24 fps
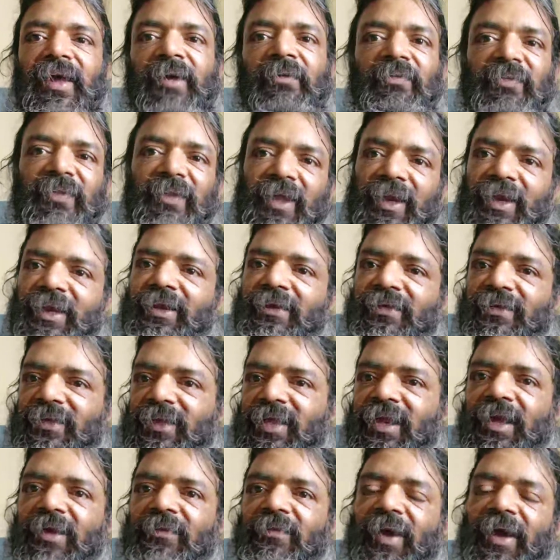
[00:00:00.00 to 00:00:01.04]
if it is
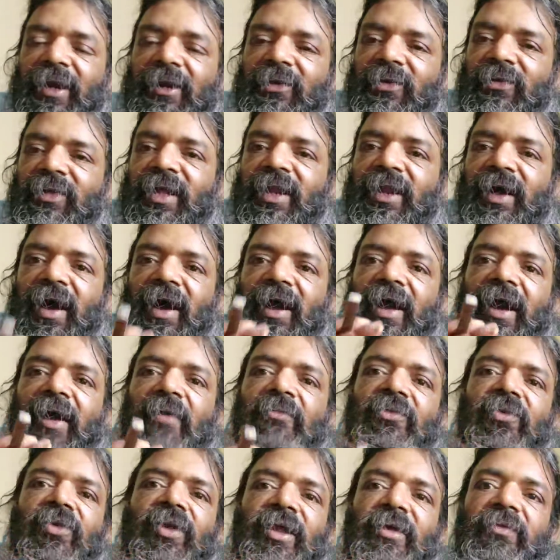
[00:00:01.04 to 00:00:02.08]
3 by 2, then I
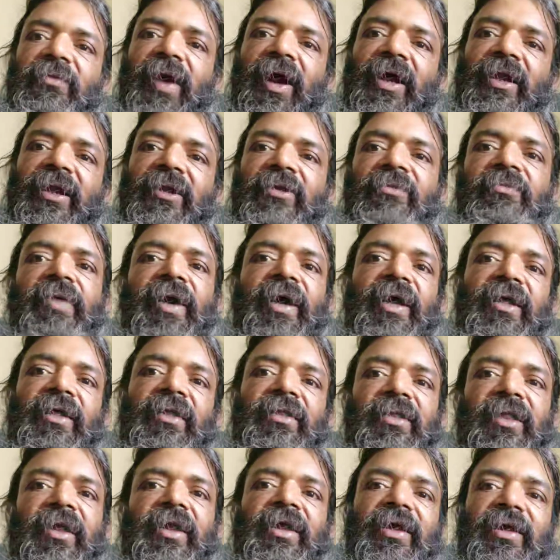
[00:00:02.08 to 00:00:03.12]
have to divide it by
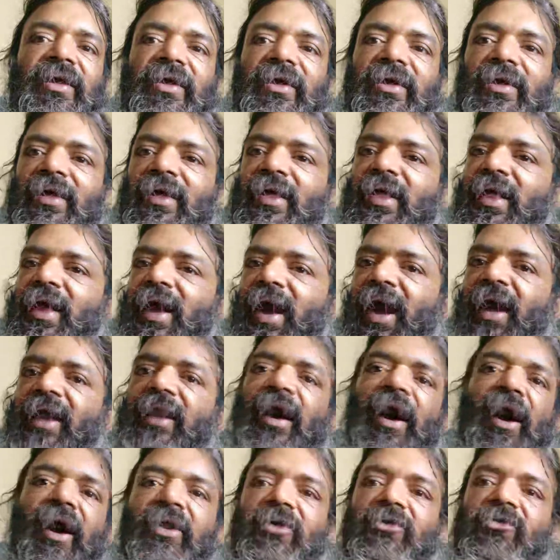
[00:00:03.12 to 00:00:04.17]
3
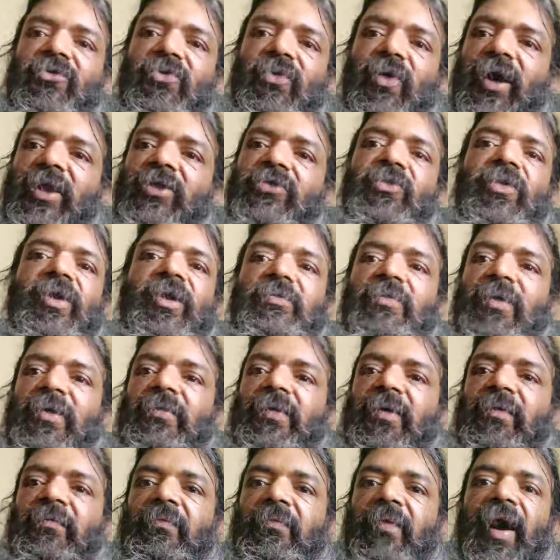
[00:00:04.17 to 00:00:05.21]
and r square. So it
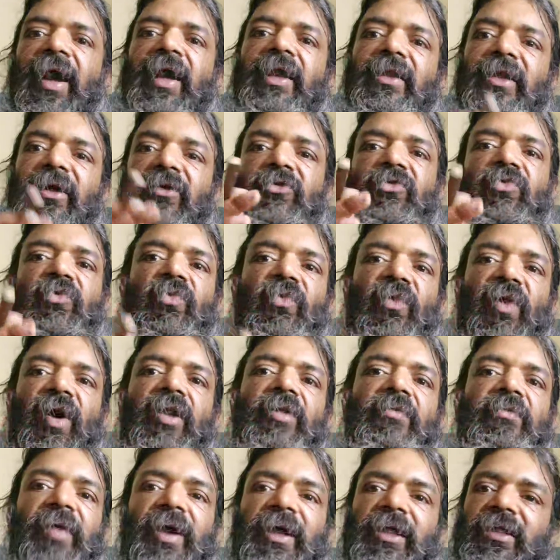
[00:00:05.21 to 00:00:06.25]
will be minus
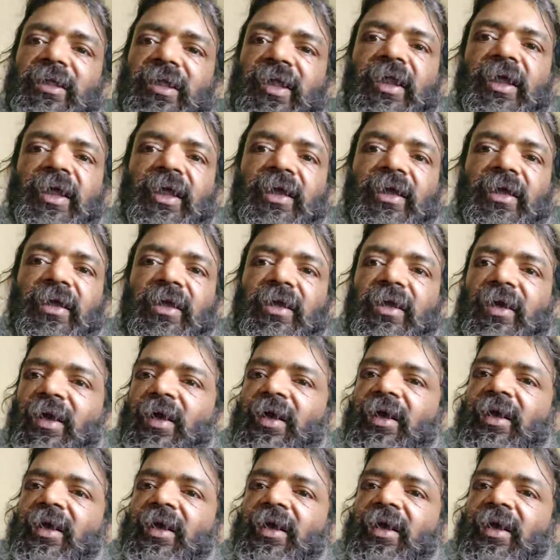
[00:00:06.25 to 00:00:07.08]
1 by 3